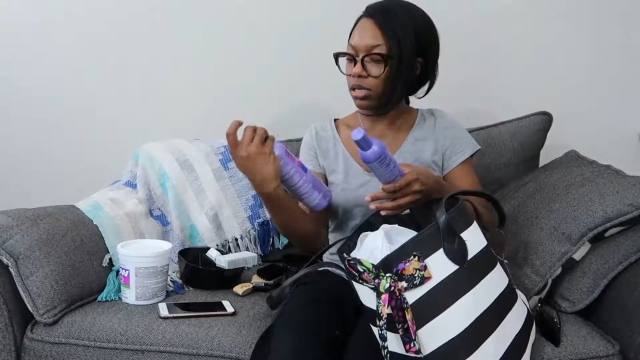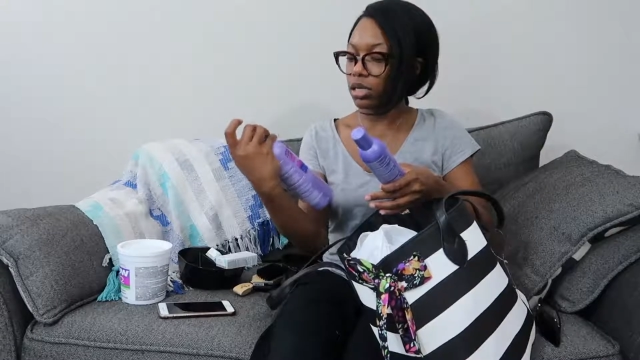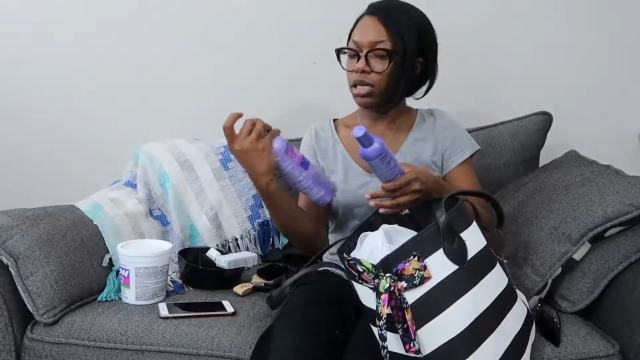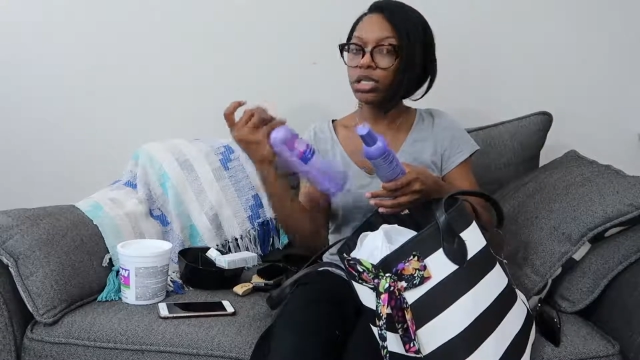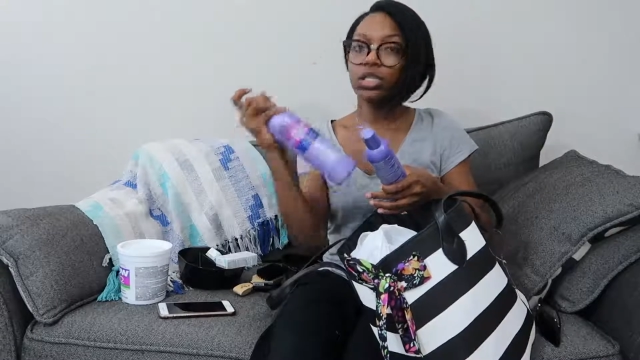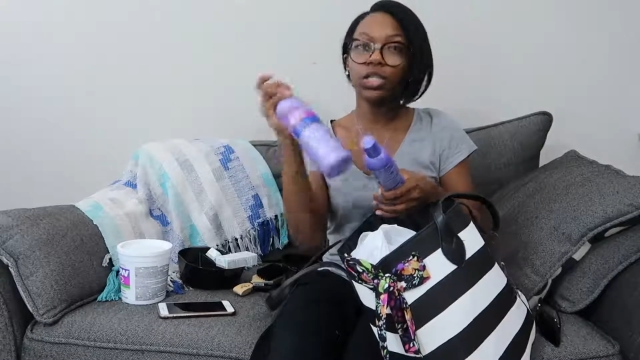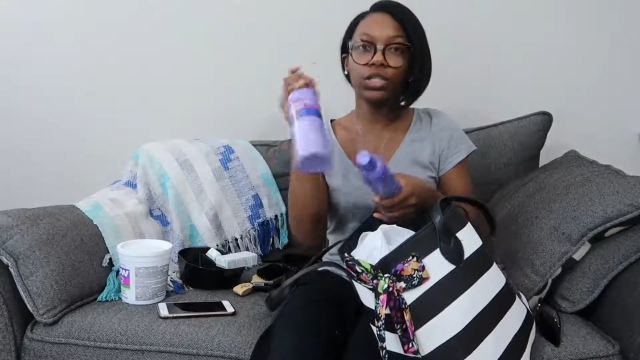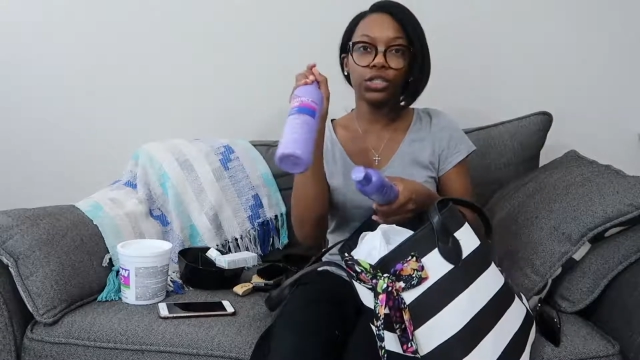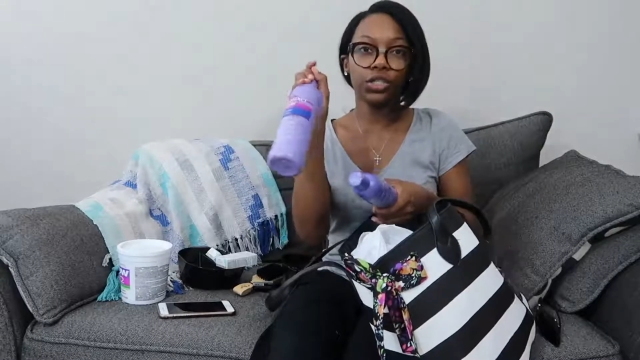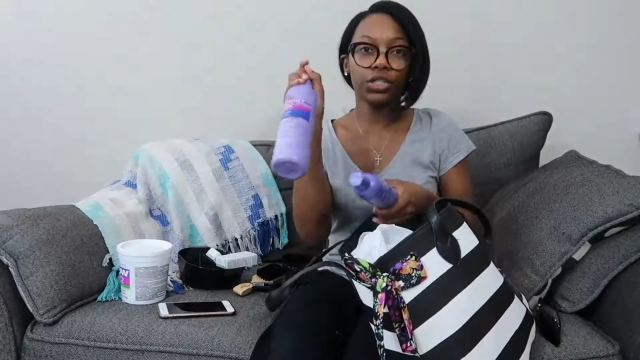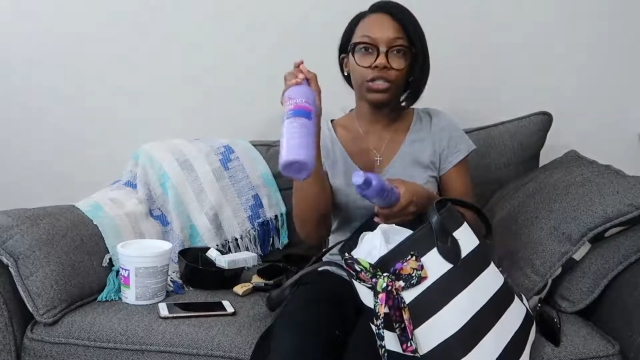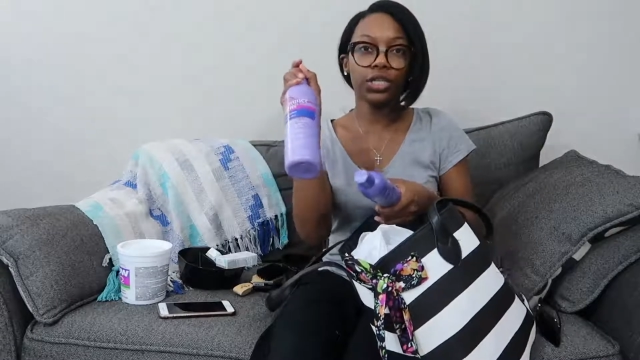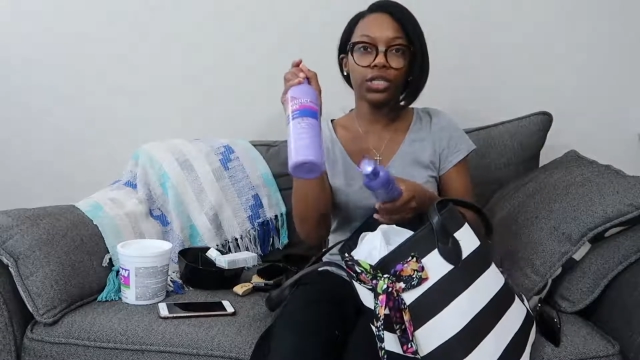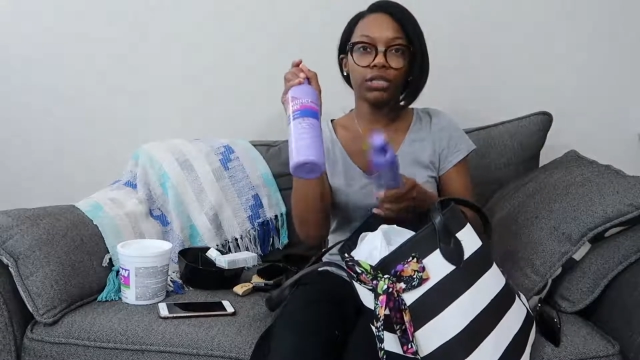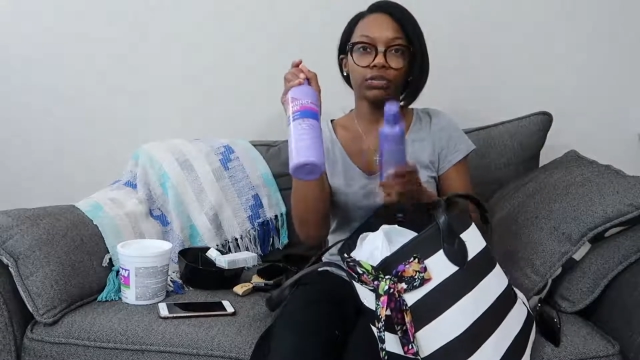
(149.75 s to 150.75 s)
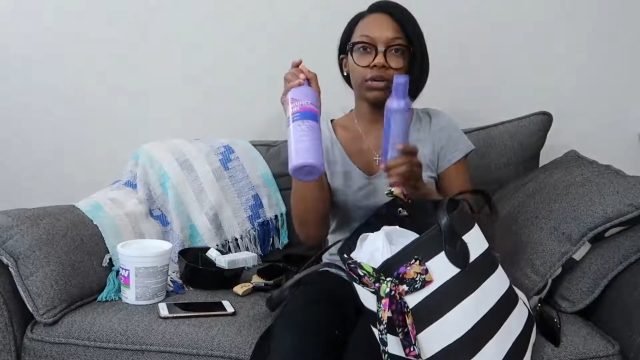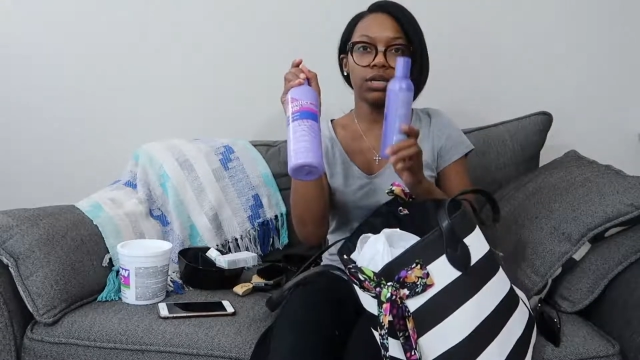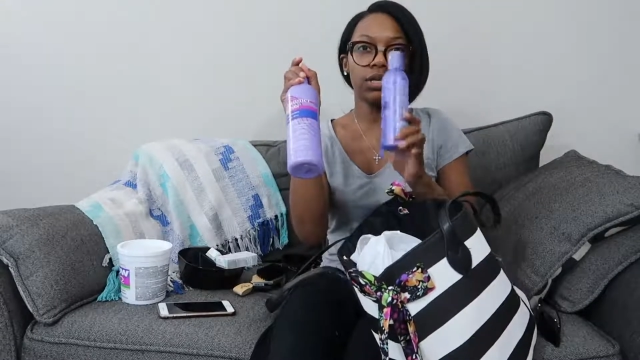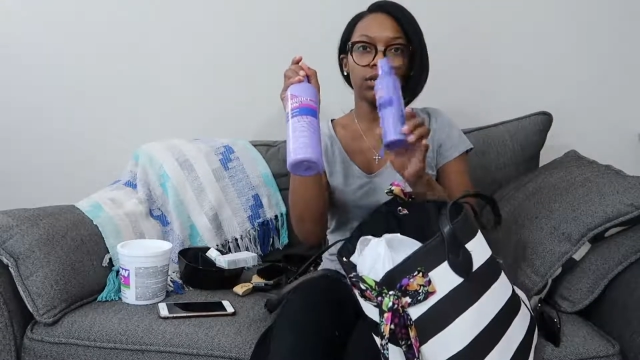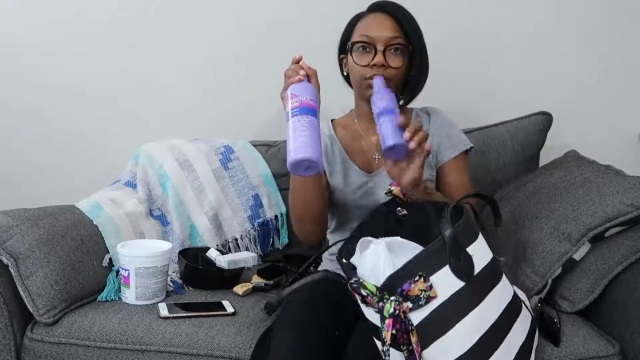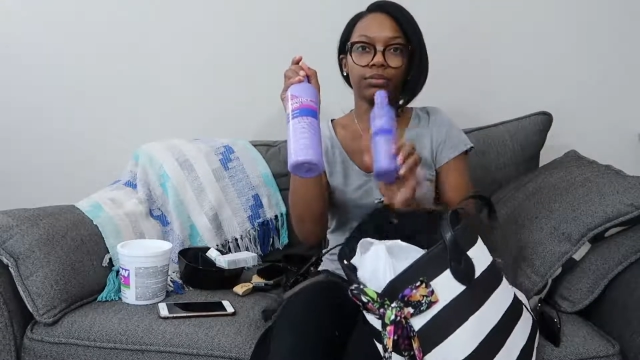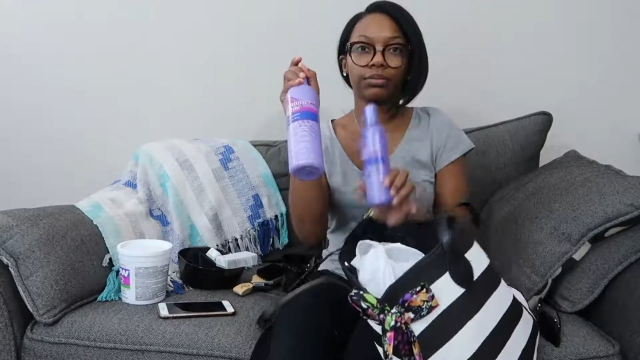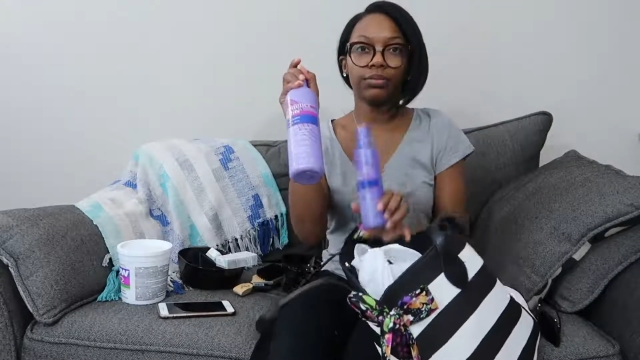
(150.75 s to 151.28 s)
conditioner as well.